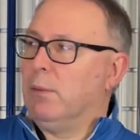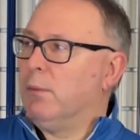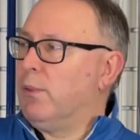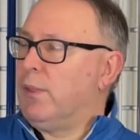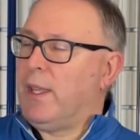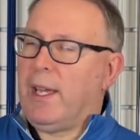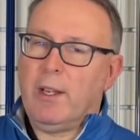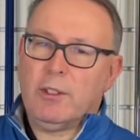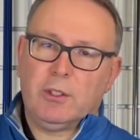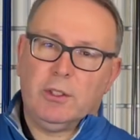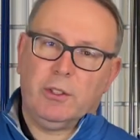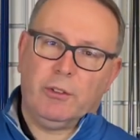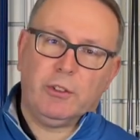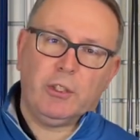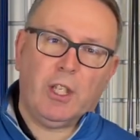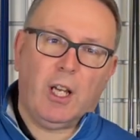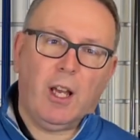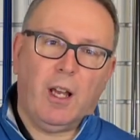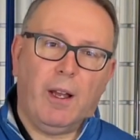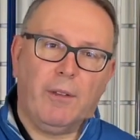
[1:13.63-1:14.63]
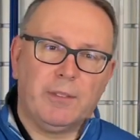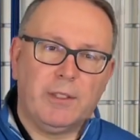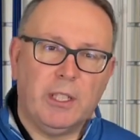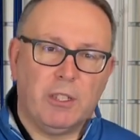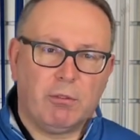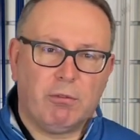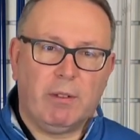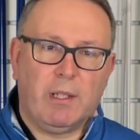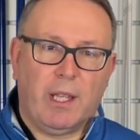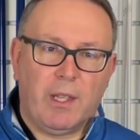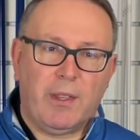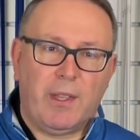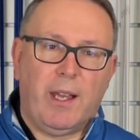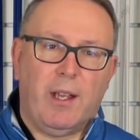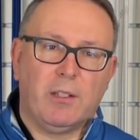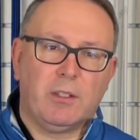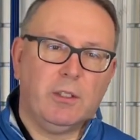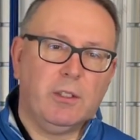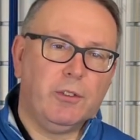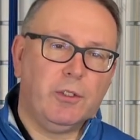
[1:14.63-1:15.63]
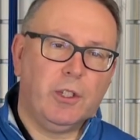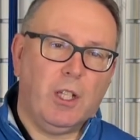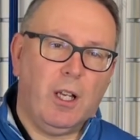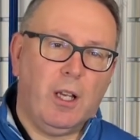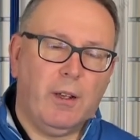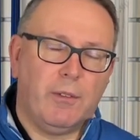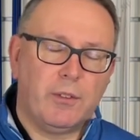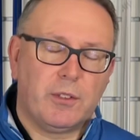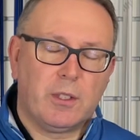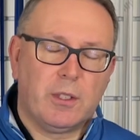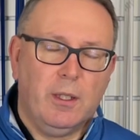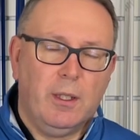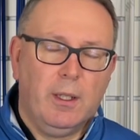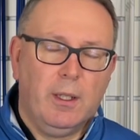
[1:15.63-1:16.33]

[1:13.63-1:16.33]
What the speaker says: thousands of shafts, literally 1,000 of shafts,